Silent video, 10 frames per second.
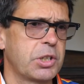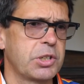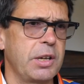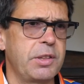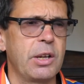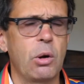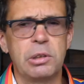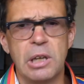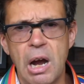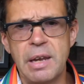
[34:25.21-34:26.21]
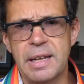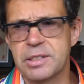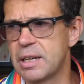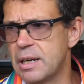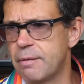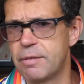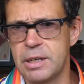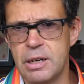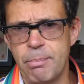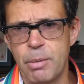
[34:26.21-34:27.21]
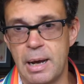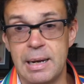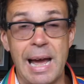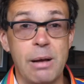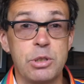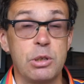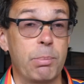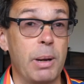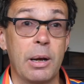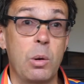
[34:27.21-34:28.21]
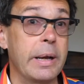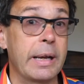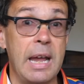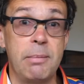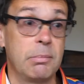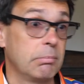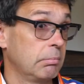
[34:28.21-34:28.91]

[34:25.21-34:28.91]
because I think online that's a lovely number, allows you to play a quick game,